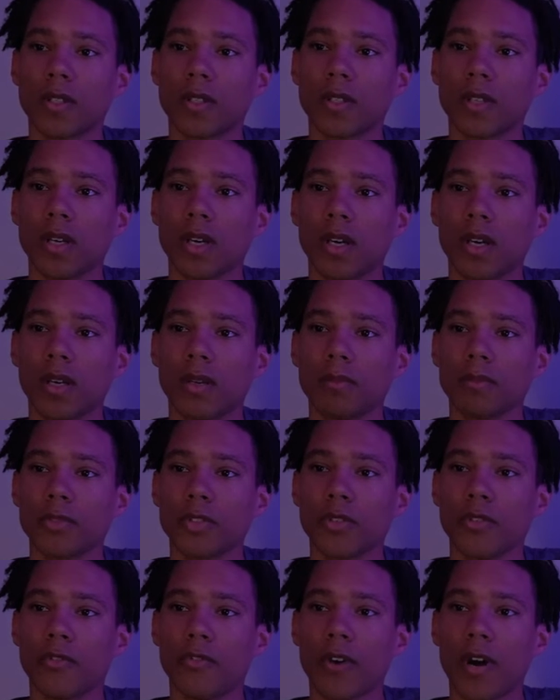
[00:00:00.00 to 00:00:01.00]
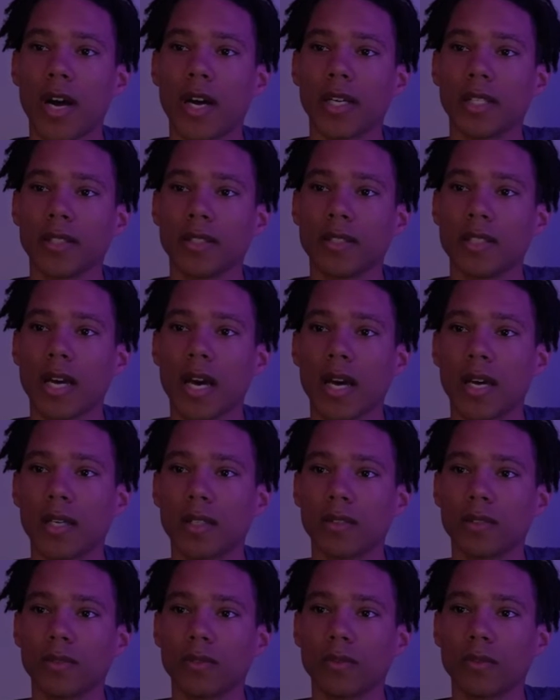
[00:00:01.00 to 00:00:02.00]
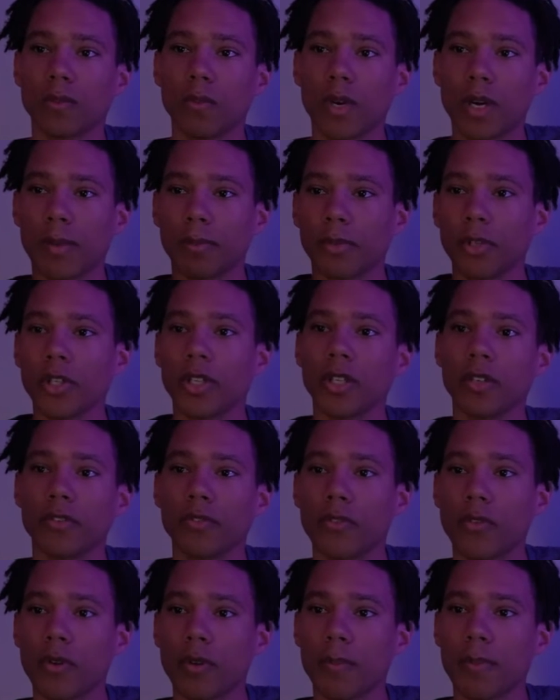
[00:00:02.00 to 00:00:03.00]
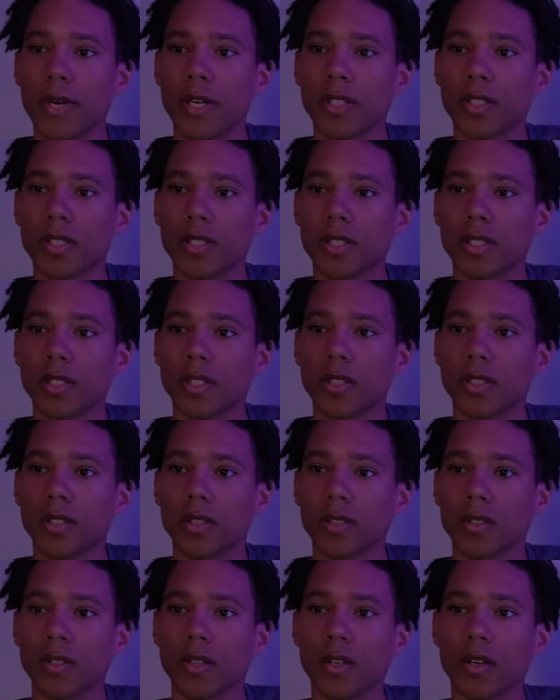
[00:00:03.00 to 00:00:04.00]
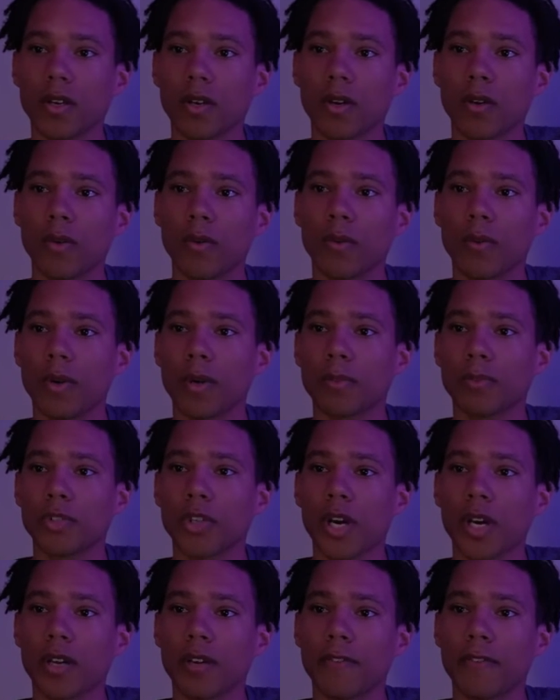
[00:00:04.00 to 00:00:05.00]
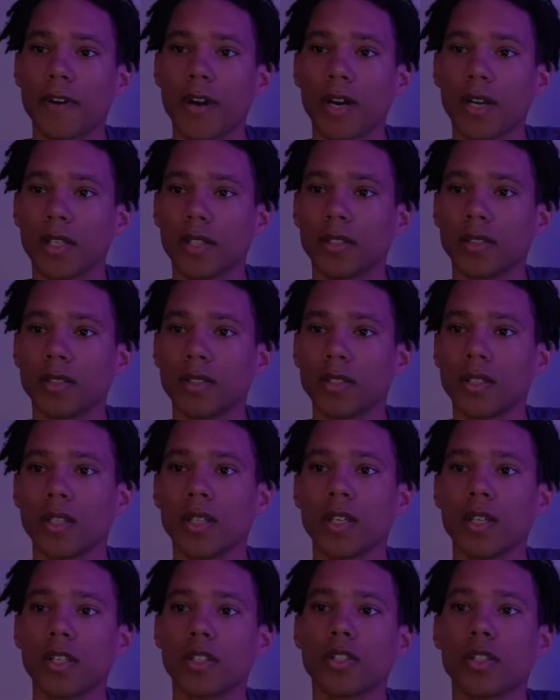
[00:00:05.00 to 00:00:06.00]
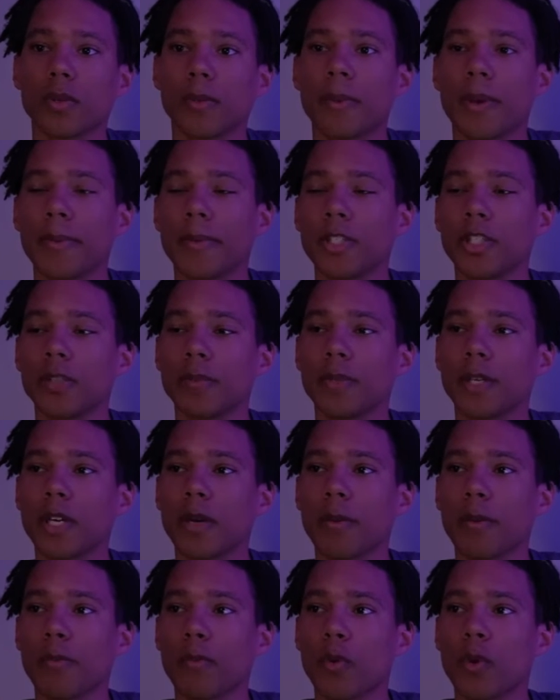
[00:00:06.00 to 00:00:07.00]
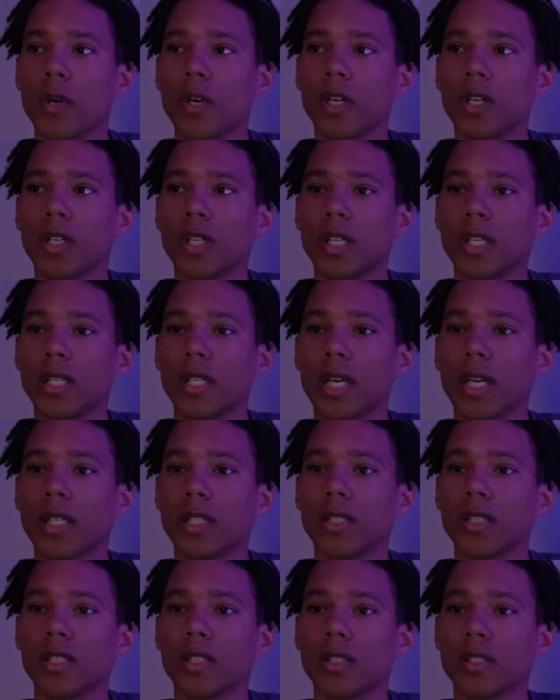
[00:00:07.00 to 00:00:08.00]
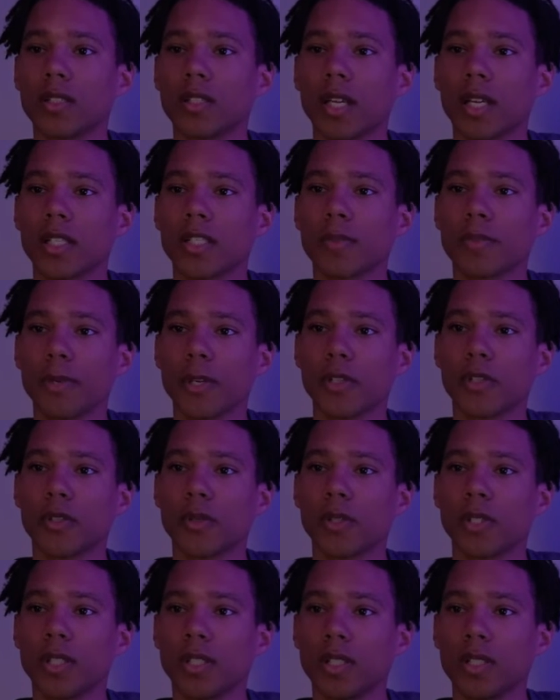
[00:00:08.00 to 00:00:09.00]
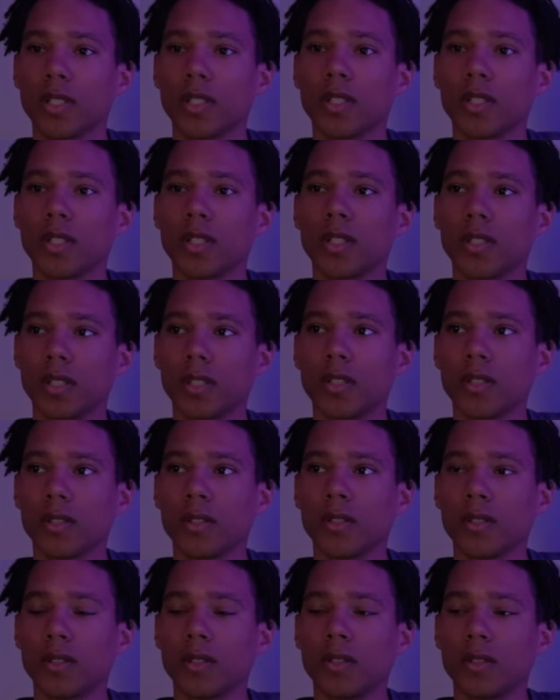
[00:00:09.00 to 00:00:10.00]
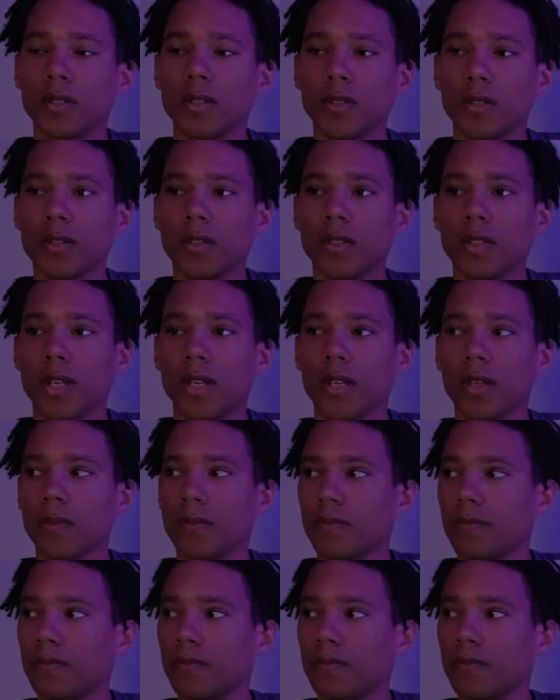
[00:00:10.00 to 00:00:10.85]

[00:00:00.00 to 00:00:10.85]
to find that, what I'm looking for basically, or what I'm trying to find. So maybe just becoming more enlightened, like spiritually. Yeah,